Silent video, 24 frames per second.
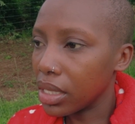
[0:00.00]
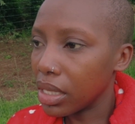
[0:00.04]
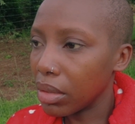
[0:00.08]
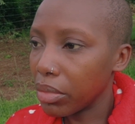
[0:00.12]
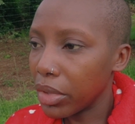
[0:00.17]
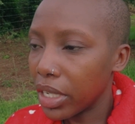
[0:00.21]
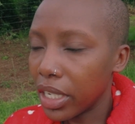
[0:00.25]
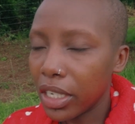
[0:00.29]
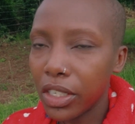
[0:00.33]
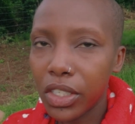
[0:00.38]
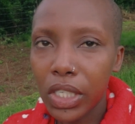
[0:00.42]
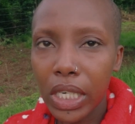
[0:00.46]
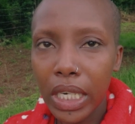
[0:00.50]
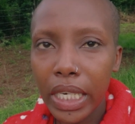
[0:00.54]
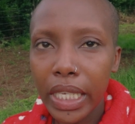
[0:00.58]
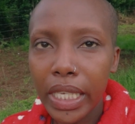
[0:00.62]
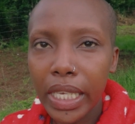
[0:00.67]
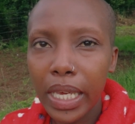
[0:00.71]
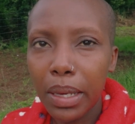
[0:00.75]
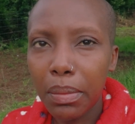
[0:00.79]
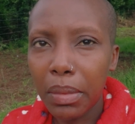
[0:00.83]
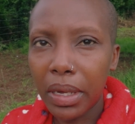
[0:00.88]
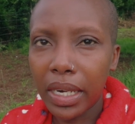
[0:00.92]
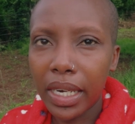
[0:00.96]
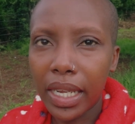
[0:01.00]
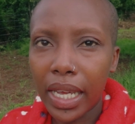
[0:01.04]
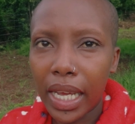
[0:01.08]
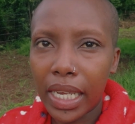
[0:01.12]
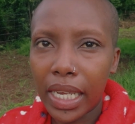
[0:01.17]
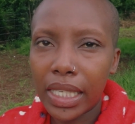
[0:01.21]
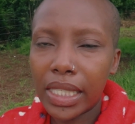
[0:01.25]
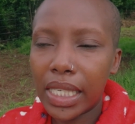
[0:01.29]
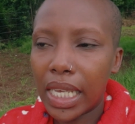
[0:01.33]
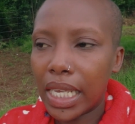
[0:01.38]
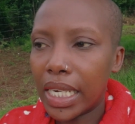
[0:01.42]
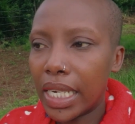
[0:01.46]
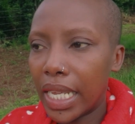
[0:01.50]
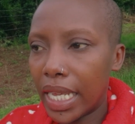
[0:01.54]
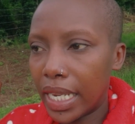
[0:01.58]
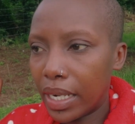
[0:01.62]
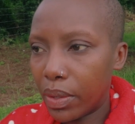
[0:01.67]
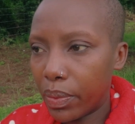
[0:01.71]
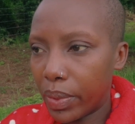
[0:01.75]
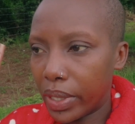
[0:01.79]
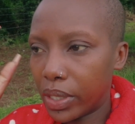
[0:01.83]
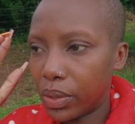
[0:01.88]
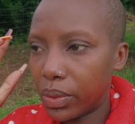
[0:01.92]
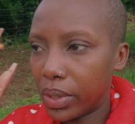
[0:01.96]
Someone literally came and cuttered
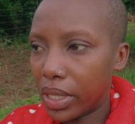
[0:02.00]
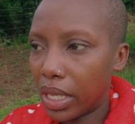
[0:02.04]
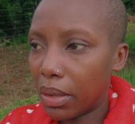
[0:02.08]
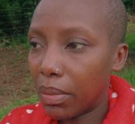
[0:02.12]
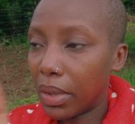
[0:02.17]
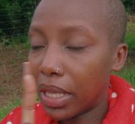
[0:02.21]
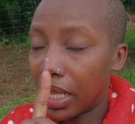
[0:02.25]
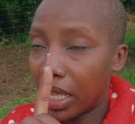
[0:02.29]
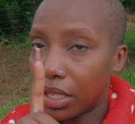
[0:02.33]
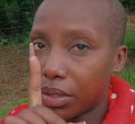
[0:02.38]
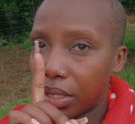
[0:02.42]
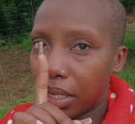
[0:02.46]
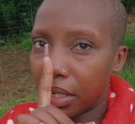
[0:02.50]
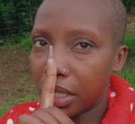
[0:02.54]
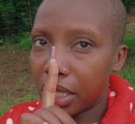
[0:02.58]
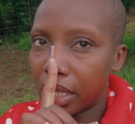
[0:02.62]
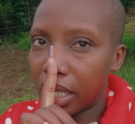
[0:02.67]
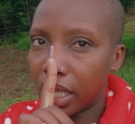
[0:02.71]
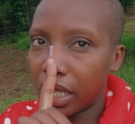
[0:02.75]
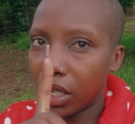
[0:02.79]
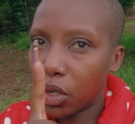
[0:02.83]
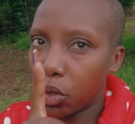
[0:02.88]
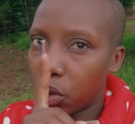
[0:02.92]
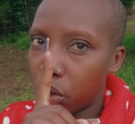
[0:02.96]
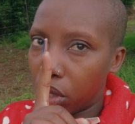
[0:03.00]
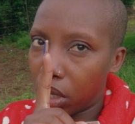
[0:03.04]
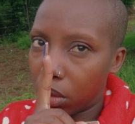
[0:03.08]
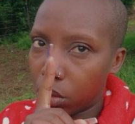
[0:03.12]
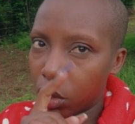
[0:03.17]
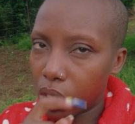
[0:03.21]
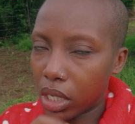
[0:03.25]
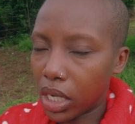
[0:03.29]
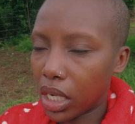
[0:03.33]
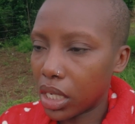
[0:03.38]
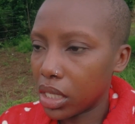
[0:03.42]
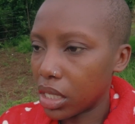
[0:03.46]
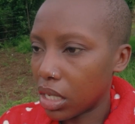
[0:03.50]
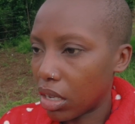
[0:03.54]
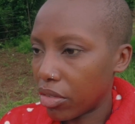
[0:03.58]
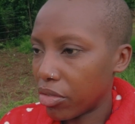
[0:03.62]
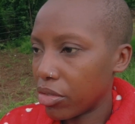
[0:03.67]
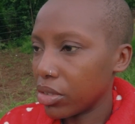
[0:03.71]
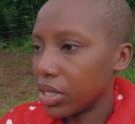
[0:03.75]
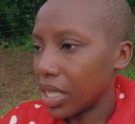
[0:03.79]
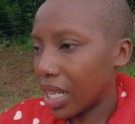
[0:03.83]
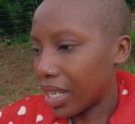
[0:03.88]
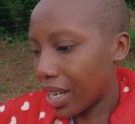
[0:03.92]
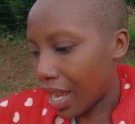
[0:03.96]
and went with them, and that's why I was saying kuna mtu
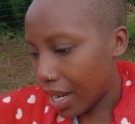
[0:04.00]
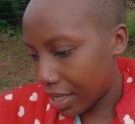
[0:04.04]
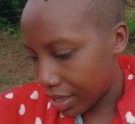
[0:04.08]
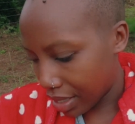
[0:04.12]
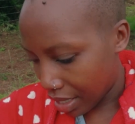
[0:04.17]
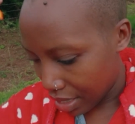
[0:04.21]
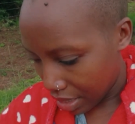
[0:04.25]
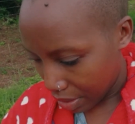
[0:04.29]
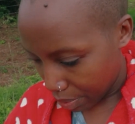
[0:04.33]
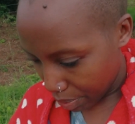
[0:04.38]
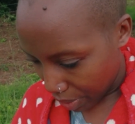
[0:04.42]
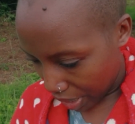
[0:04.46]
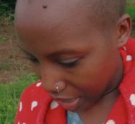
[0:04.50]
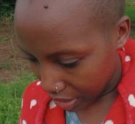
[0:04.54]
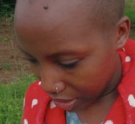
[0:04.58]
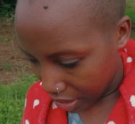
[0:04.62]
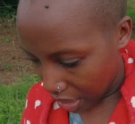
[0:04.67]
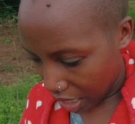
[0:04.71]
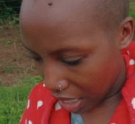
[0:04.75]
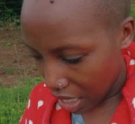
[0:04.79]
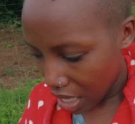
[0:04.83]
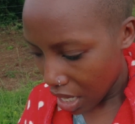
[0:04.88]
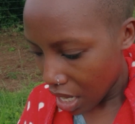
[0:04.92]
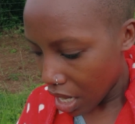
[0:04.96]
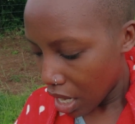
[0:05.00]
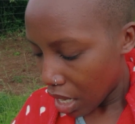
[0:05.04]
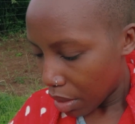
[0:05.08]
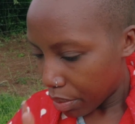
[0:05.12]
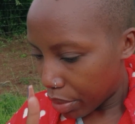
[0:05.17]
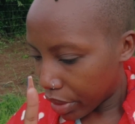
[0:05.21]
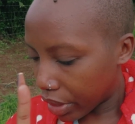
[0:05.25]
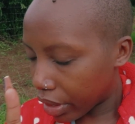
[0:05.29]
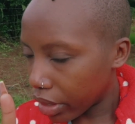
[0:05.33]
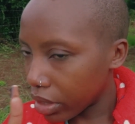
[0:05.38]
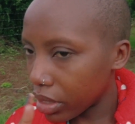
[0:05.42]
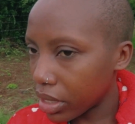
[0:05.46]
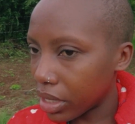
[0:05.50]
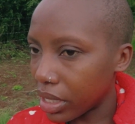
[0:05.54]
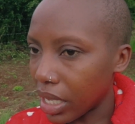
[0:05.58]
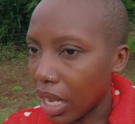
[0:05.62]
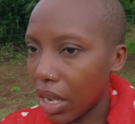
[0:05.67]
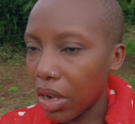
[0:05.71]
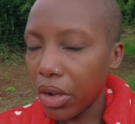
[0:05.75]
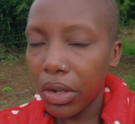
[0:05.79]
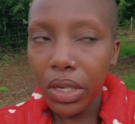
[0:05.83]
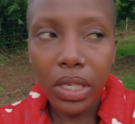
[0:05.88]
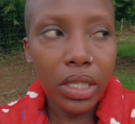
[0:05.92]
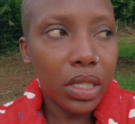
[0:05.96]
ananitafuta na atanipata, because
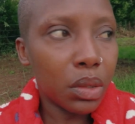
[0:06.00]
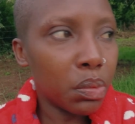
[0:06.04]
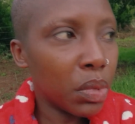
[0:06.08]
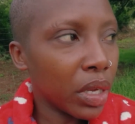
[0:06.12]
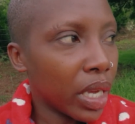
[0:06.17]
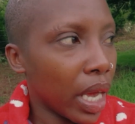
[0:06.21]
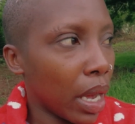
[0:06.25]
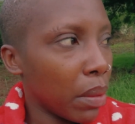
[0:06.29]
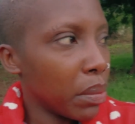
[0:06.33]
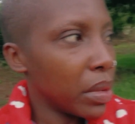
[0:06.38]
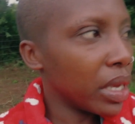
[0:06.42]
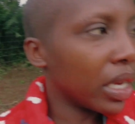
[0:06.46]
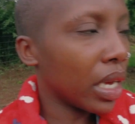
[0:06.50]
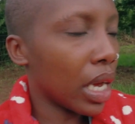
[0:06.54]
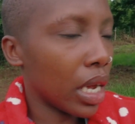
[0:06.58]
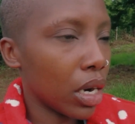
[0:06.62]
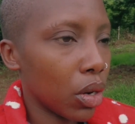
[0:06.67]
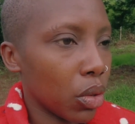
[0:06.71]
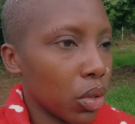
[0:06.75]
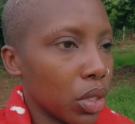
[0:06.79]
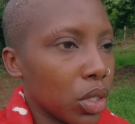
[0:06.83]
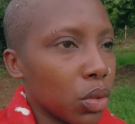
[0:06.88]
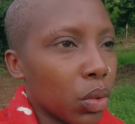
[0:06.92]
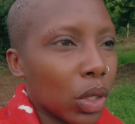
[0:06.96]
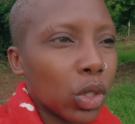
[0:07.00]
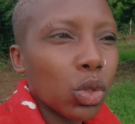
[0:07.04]
now it's becoming a lot.